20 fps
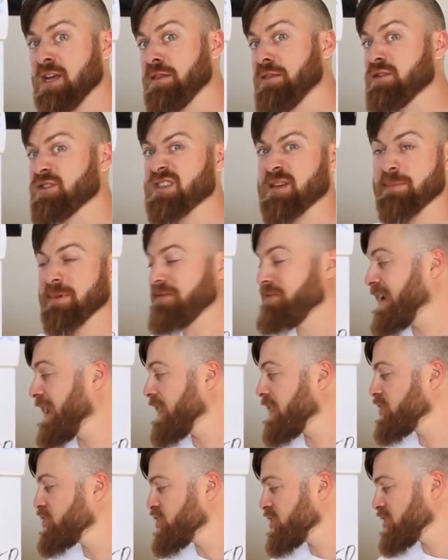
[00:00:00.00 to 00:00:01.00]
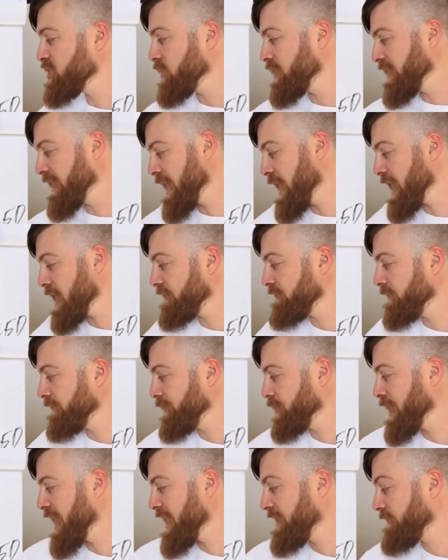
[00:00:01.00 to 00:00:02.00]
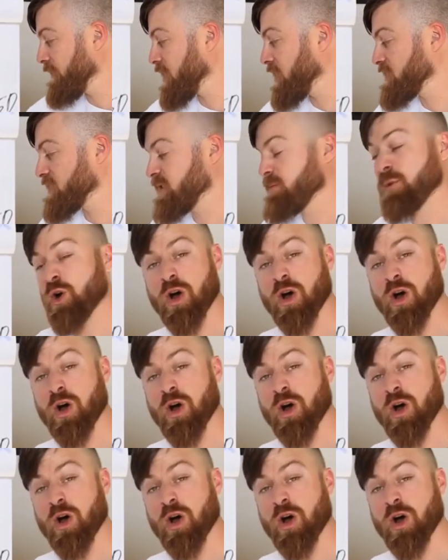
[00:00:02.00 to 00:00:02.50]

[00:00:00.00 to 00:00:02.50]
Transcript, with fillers: there's some advantages you can have if you have custom